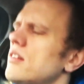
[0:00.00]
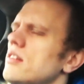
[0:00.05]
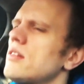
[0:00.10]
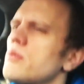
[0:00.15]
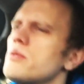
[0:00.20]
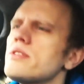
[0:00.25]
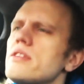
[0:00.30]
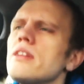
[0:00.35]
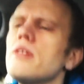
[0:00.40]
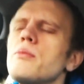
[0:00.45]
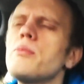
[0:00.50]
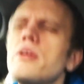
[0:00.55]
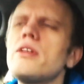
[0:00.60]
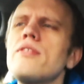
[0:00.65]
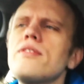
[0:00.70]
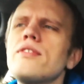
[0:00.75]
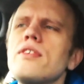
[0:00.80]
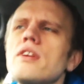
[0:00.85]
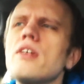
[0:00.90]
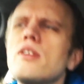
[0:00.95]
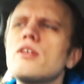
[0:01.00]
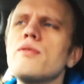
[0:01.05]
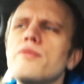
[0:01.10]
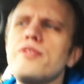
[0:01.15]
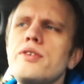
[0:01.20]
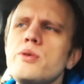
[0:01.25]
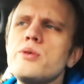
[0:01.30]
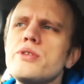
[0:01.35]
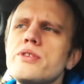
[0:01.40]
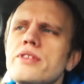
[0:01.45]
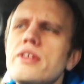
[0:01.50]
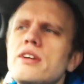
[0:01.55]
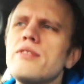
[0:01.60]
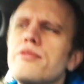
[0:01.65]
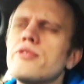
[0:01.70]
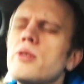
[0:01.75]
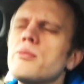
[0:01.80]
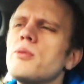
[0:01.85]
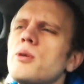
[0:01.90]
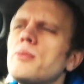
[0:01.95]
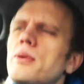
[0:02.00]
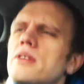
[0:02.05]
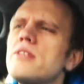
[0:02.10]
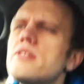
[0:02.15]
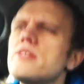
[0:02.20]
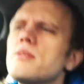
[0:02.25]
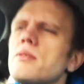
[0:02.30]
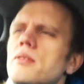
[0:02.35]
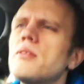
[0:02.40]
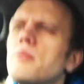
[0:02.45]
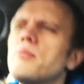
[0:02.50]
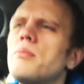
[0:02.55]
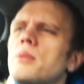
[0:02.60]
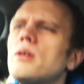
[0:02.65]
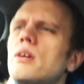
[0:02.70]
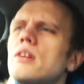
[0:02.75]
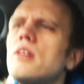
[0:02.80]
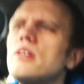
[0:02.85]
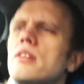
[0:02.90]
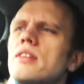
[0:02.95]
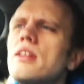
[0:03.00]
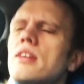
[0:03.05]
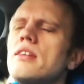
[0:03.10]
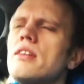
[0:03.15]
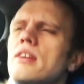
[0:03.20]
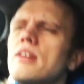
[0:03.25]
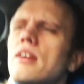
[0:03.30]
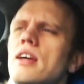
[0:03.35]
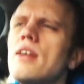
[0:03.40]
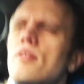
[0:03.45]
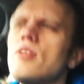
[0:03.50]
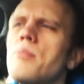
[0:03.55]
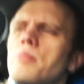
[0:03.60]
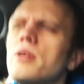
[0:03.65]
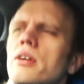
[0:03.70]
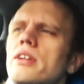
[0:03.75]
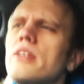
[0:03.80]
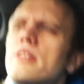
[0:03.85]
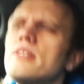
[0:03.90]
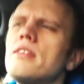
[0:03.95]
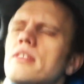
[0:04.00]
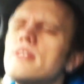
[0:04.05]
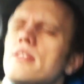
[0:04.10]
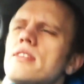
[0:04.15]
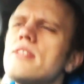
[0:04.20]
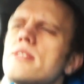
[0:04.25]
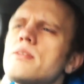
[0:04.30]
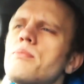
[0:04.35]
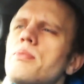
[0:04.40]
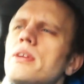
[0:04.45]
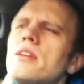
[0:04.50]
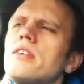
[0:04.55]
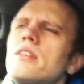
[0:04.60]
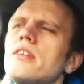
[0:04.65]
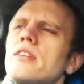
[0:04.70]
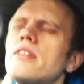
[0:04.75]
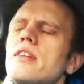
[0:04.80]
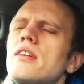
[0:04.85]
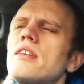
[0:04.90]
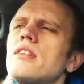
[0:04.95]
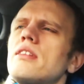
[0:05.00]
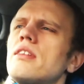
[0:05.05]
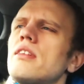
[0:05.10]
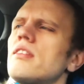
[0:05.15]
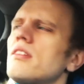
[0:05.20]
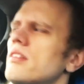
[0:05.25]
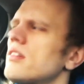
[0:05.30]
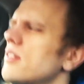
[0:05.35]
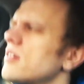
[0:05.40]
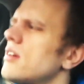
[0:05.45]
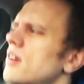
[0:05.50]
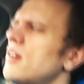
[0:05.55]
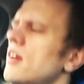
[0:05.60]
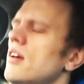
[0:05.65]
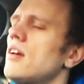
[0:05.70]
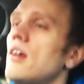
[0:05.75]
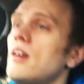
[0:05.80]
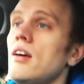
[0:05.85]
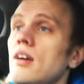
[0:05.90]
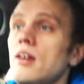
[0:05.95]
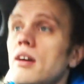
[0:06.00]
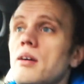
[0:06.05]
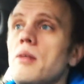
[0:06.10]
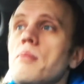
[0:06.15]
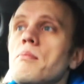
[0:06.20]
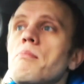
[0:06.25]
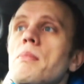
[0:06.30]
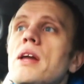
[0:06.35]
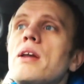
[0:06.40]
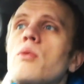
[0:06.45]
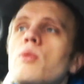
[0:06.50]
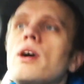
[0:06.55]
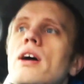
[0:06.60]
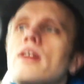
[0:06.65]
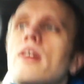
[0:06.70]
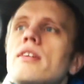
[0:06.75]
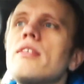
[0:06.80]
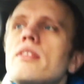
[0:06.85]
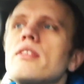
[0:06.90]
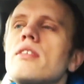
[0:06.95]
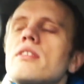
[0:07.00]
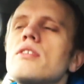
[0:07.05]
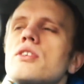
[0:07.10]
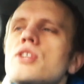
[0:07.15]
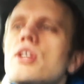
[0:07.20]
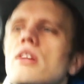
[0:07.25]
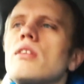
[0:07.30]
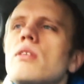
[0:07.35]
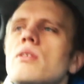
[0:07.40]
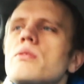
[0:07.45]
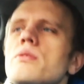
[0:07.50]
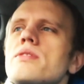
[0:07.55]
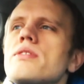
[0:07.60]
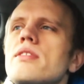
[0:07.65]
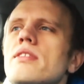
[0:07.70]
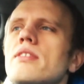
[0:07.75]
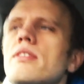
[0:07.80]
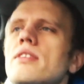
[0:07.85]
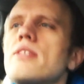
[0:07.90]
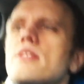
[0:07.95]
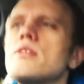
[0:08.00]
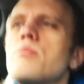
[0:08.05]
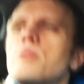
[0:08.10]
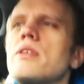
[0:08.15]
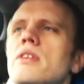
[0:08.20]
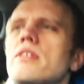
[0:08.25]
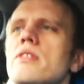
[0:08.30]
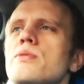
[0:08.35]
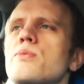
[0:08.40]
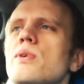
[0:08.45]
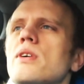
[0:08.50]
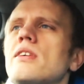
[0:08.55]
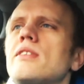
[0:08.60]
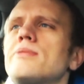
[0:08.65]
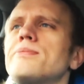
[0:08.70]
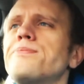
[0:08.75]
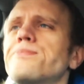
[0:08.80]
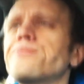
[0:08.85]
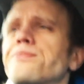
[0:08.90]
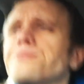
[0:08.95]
there was a little bit of confusion there for a moment, but then they gave up on it and disappeared, and then Metawire, the shell host, disappeared as well.